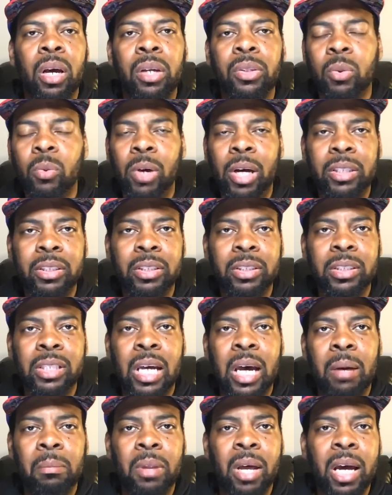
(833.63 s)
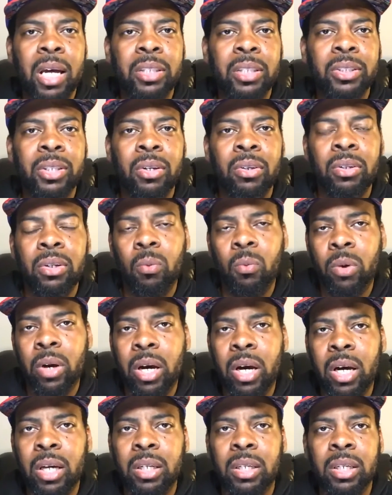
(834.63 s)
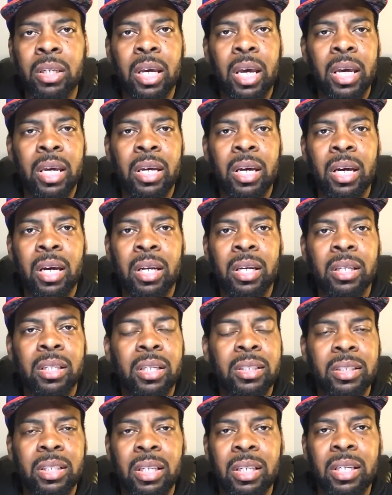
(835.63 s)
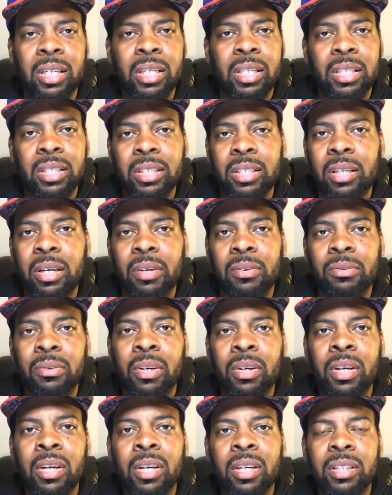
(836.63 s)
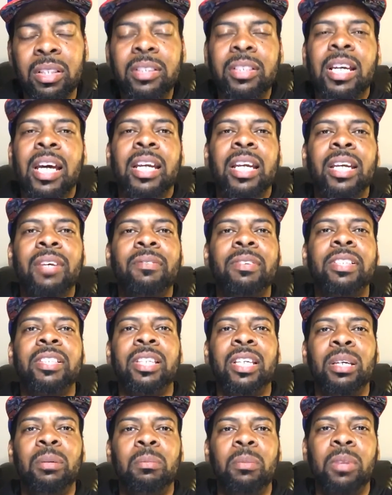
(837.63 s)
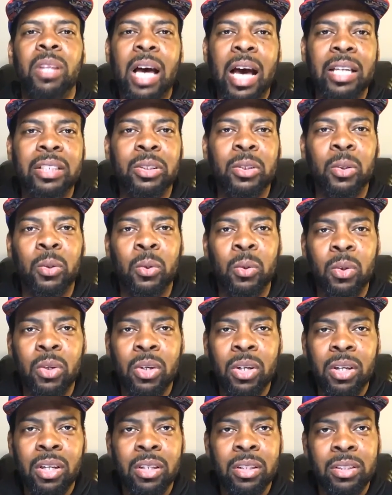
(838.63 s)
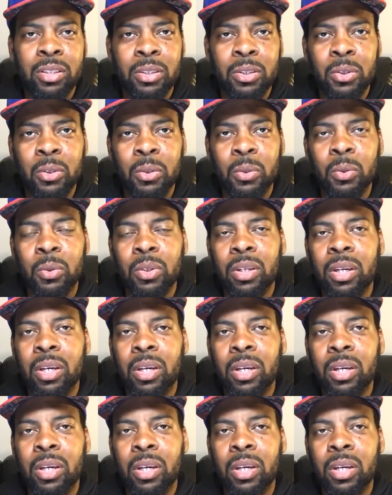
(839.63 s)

throughout the timeline, turning to 100 and 800, does any of this stuff, does that even seem logical to you?